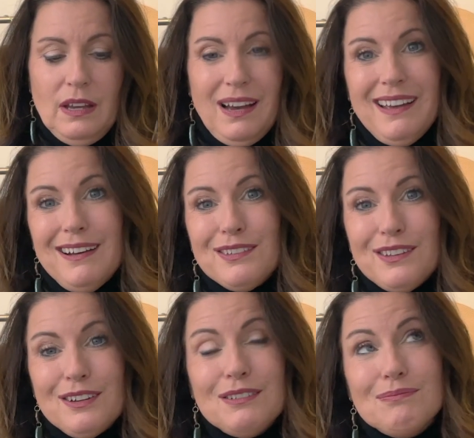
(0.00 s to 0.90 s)
I
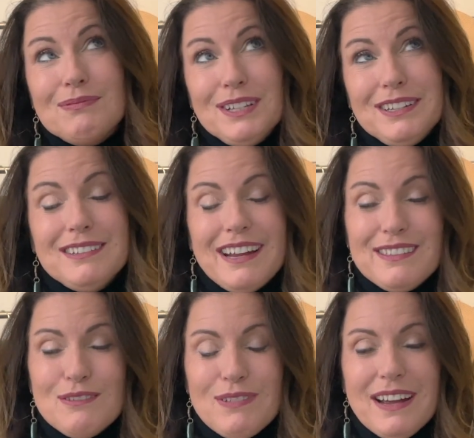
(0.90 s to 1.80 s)
also really like
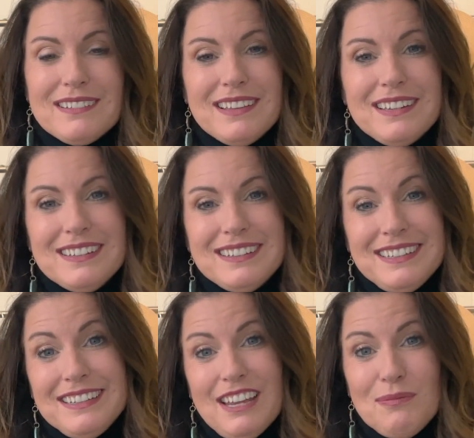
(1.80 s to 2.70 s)
the fact that
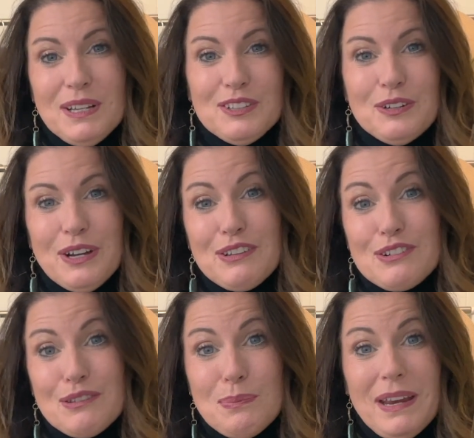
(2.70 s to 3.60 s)
it gave me a little
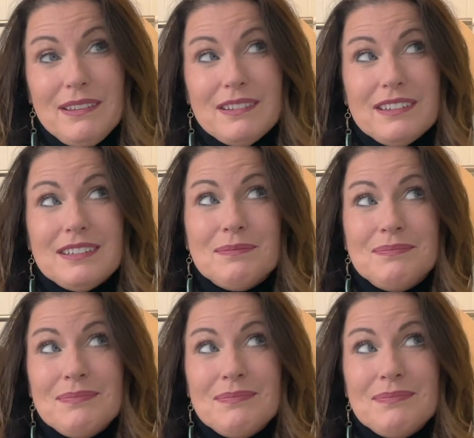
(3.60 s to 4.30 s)
extra space to